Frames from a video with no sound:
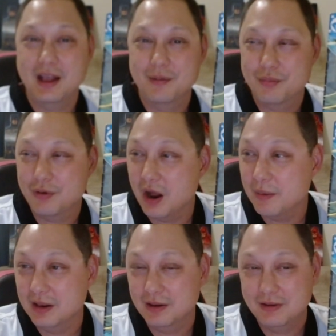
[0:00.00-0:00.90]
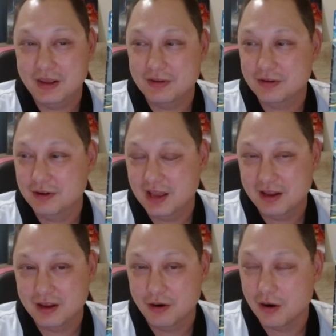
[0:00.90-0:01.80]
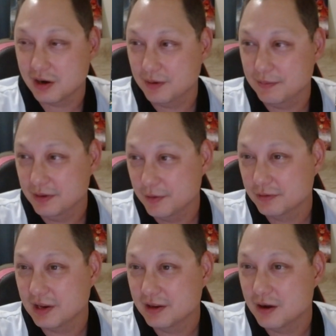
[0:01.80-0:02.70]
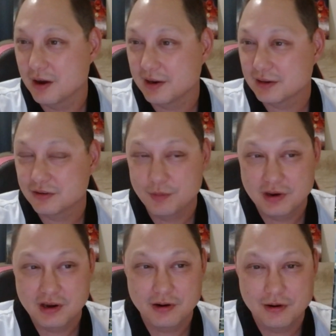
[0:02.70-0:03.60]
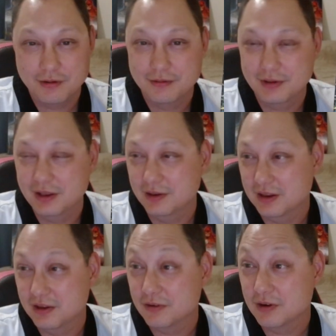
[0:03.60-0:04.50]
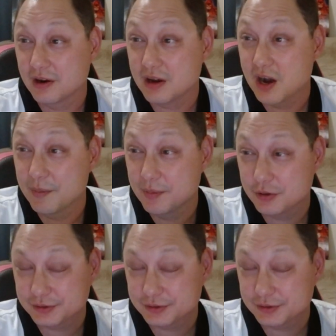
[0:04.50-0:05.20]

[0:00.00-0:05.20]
Probably even today can arguably be the most iconic superhero in the history of comic books.